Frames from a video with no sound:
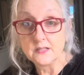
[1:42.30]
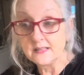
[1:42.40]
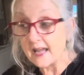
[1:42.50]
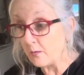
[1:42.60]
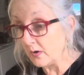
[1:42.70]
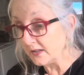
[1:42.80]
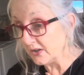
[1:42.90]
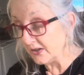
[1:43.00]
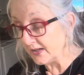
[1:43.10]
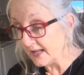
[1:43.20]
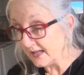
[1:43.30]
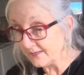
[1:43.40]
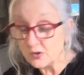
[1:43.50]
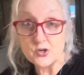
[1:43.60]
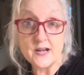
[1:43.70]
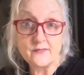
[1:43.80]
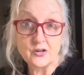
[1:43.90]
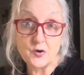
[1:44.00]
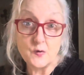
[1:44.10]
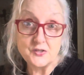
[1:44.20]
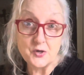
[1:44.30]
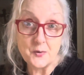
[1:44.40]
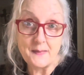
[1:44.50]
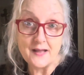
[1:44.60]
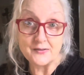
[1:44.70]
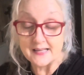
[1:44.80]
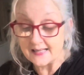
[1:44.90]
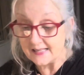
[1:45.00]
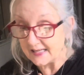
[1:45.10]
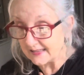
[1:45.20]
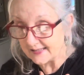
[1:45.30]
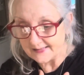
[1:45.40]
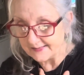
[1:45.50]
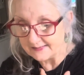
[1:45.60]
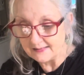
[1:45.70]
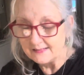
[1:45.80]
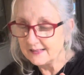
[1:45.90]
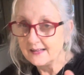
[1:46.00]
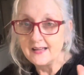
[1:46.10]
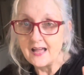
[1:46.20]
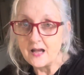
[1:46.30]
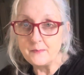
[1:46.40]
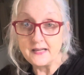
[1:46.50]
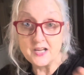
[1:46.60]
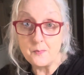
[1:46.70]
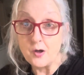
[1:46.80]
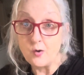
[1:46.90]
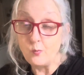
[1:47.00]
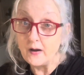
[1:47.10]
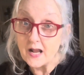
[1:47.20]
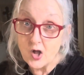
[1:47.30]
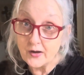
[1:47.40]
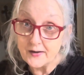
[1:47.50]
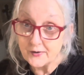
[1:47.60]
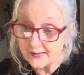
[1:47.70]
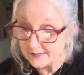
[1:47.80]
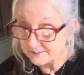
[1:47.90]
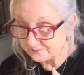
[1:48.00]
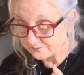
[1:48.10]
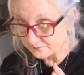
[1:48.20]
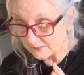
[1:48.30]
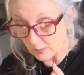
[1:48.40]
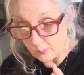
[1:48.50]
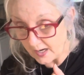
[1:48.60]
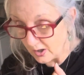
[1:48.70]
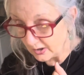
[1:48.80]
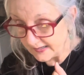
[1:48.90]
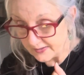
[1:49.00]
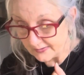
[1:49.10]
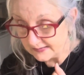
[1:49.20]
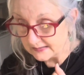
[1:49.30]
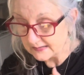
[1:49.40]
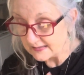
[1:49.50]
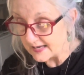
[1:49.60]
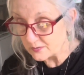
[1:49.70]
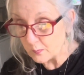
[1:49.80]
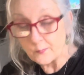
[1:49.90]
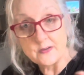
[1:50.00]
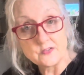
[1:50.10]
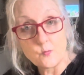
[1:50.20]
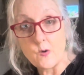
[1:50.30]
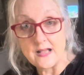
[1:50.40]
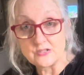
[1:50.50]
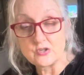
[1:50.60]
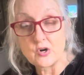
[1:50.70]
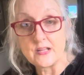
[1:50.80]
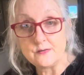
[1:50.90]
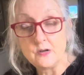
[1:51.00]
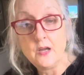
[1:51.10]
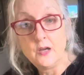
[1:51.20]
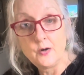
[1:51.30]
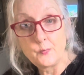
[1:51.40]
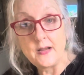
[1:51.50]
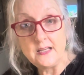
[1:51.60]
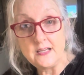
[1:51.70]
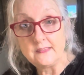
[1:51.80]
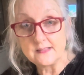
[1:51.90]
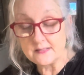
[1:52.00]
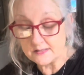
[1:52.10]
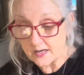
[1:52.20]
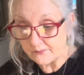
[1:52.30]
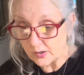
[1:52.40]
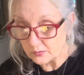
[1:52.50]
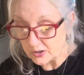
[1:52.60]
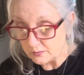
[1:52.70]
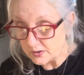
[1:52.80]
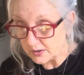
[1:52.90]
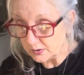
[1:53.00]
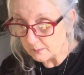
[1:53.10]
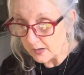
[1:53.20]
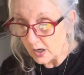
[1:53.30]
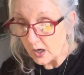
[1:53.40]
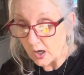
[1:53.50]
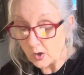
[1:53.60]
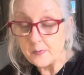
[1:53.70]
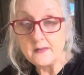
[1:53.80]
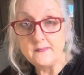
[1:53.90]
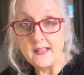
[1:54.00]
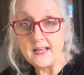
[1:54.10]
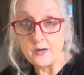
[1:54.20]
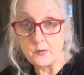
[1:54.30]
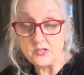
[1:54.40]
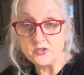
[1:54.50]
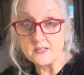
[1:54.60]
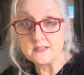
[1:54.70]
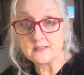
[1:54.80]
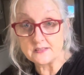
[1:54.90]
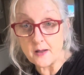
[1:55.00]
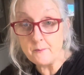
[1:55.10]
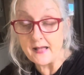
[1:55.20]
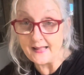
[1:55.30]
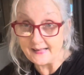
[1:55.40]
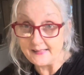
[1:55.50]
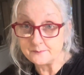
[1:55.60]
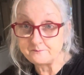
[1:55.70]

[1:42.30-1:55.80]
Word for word: That wasn't good enough. You're never going to amount to anything. I mean, come on. We all hear it. We all hear it. That's one reason why I started reading this stuff on YouTube, hoping that it reaches somebody